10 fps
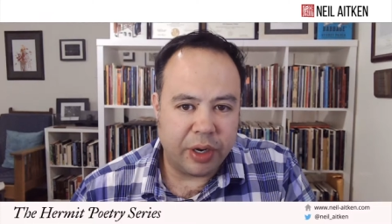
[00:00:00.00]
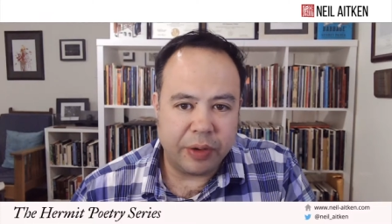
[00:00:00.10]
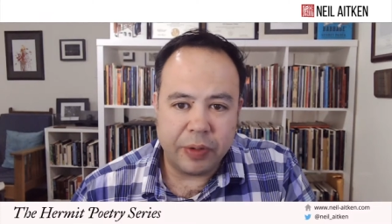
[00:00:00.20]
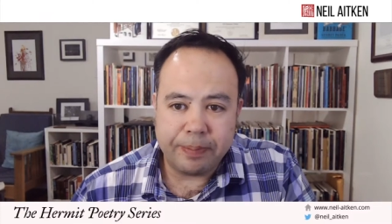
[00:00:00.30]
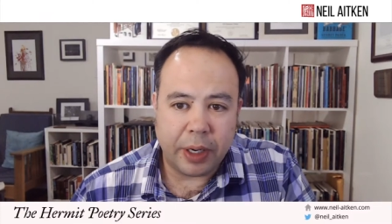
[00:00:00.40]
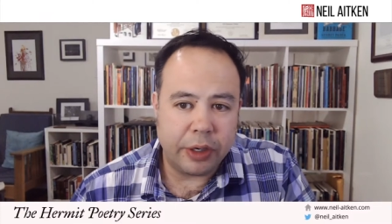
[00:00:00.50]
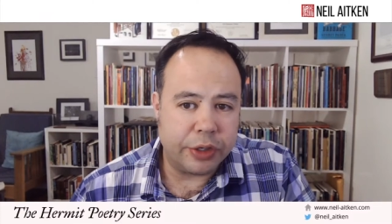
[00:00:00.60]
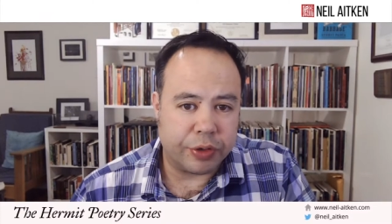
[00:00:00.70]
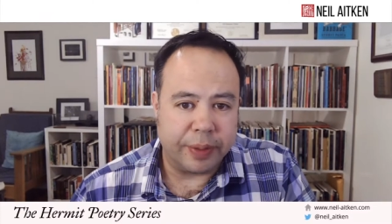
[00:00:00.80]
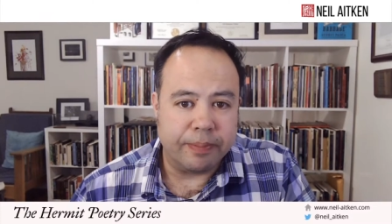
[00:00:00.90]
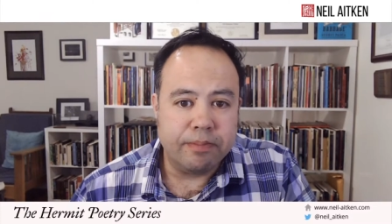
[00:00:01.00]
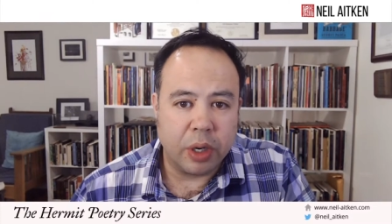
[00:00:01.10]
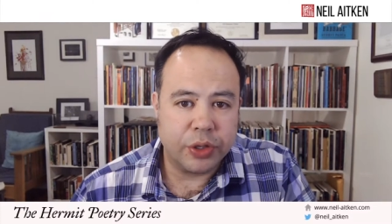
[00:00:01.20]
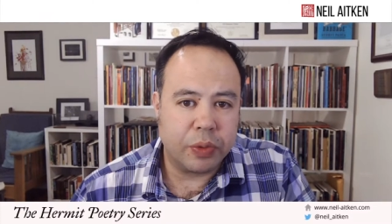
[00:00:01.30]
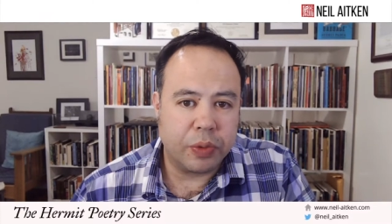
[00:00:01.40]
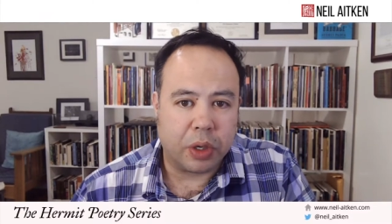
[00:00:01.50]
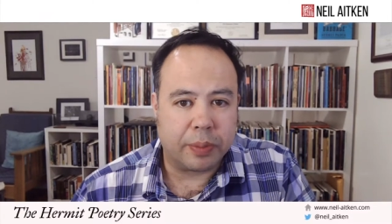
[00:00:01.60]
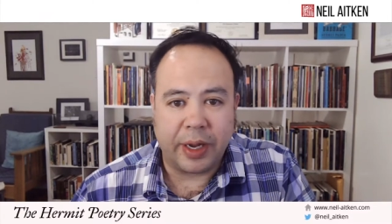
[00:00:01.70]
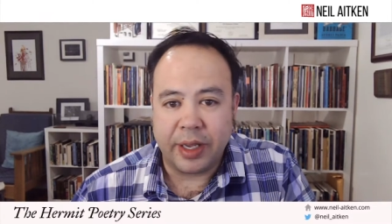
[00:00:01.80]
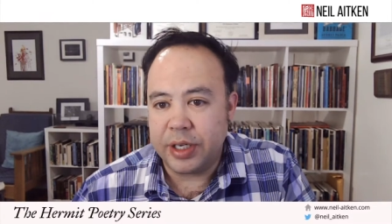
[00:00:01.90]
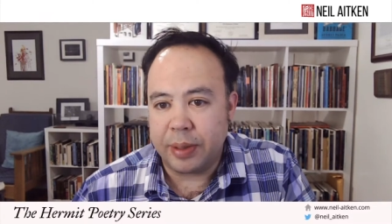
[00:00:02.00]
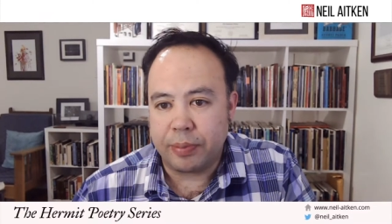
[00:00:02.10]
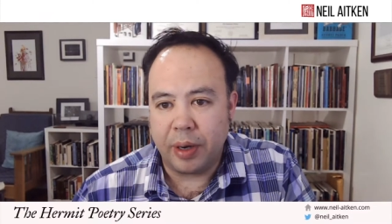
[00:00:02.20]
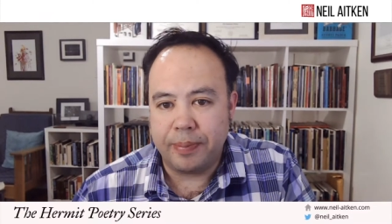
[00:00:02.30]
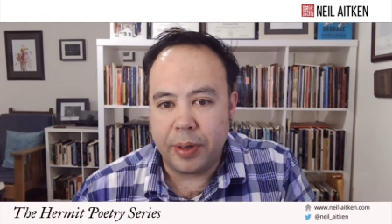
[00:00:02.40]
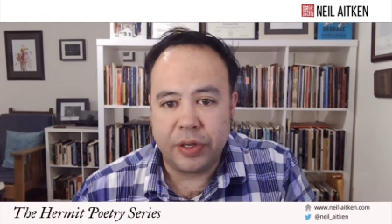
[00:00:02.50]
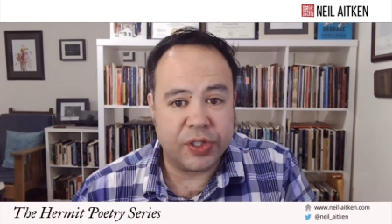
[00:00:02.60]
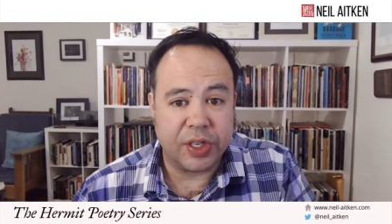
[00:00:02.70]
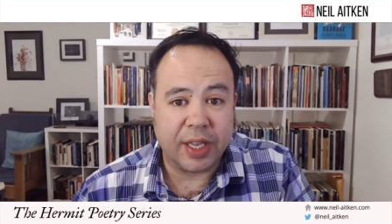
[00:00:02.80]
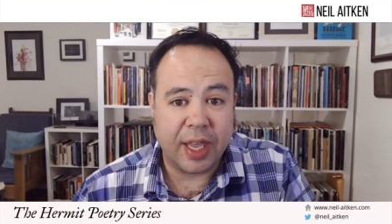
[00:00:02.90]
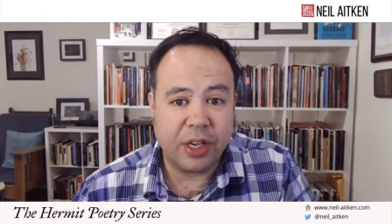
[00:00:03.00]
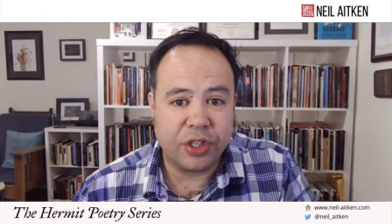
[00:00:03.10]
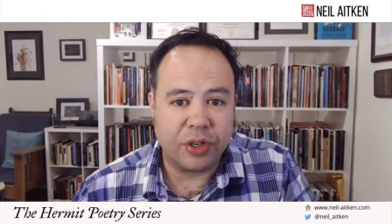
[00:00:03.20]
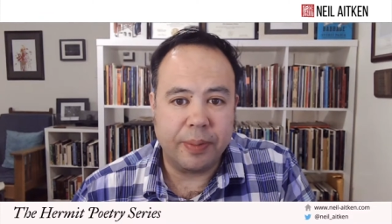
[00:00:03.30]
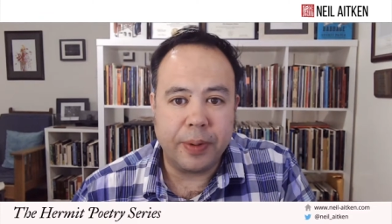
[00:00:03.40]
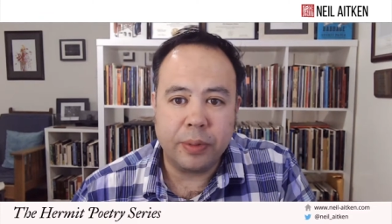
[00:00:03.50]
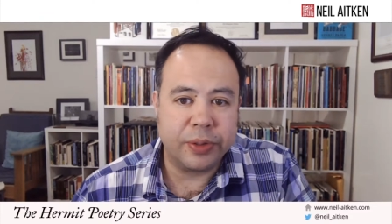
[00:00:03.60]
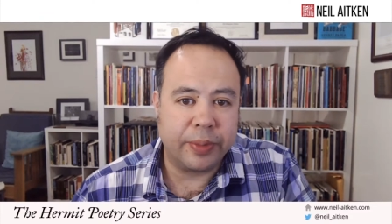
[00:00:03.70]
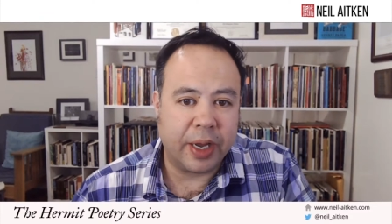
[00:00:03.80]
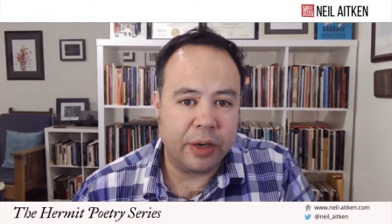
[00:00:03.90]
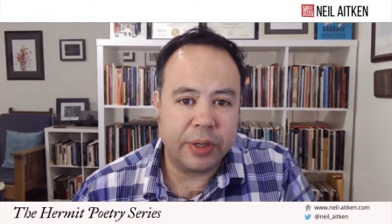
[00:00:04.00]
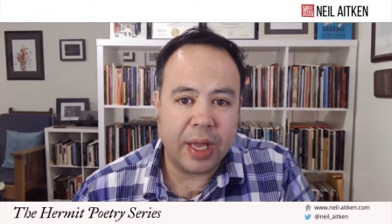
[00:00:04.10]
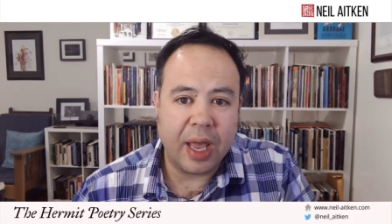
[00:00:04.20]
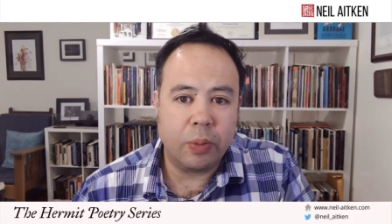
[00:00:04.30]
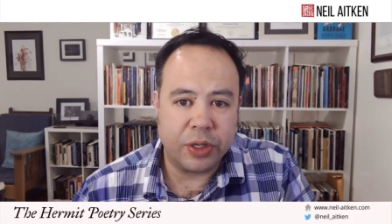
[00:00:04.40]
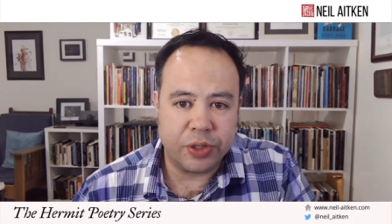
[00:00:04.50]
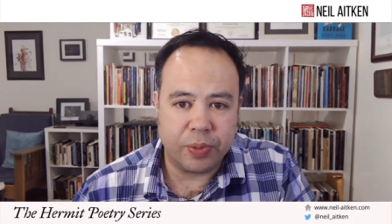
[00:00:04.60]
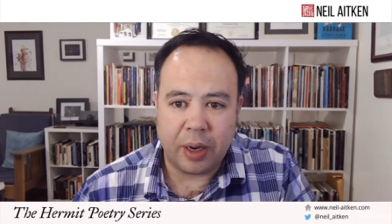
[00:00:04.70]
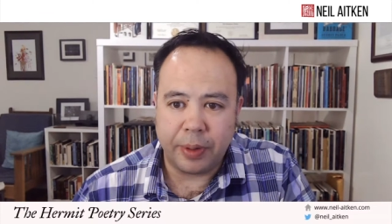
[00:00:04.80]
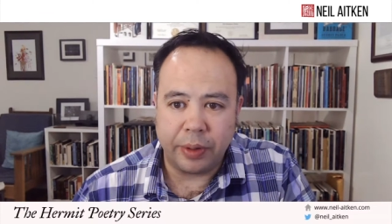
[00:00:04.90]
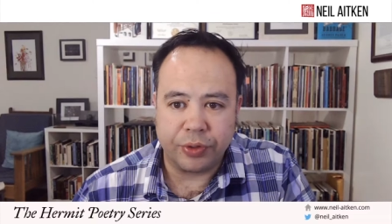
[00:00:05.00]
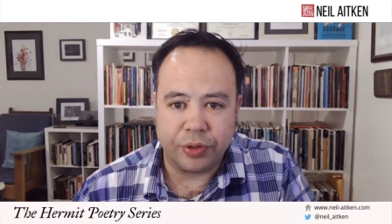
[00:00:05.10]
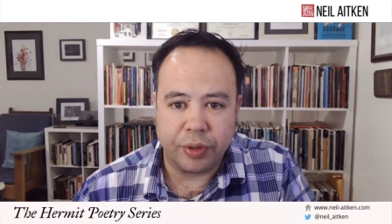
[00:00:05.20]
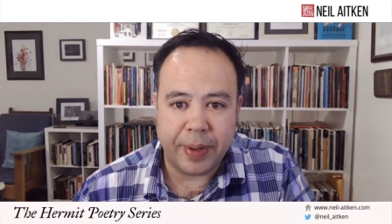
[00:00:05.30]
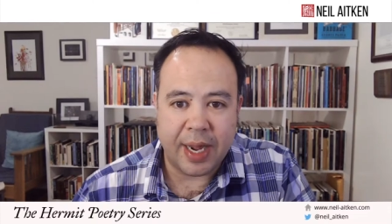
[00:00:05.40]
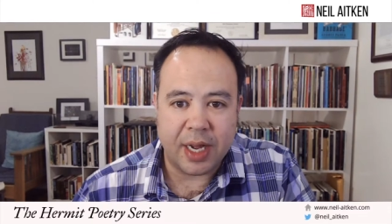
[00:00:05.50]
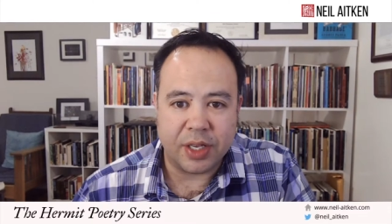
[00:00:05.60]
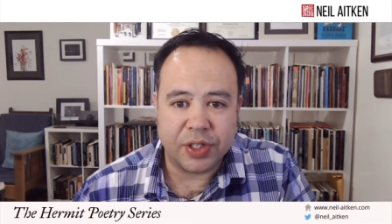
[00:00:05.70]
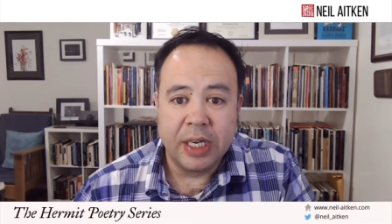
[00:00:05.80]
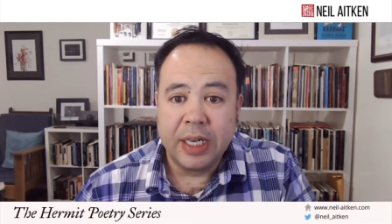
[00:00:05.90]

I read poetry, mostly work by contemporary poets, occasionally poems of my own, and once in a while poems from the past.